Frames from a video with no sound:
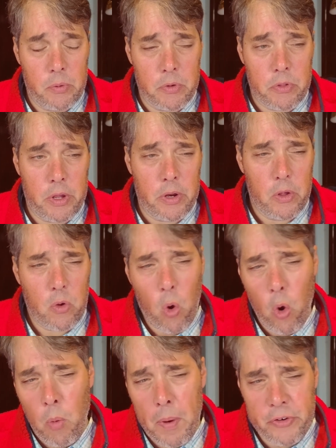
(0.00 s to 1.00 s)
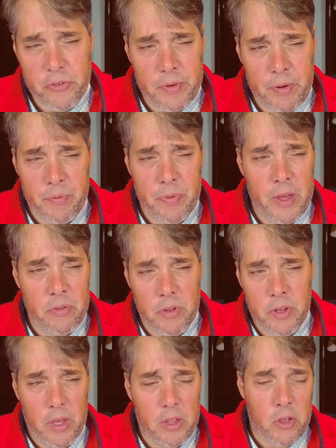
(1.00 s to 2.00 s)
We're seeing a whole bunch of different things.
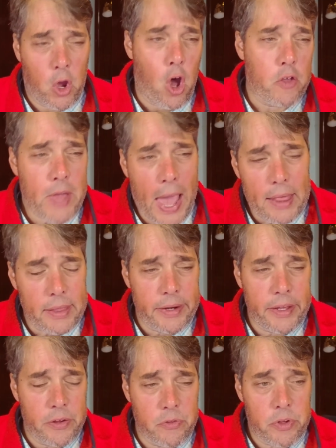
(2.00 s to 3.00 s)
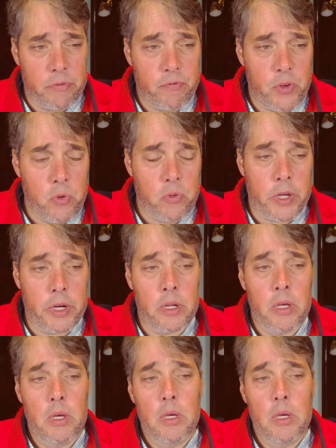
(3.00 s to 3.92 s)
And the causality is confusing.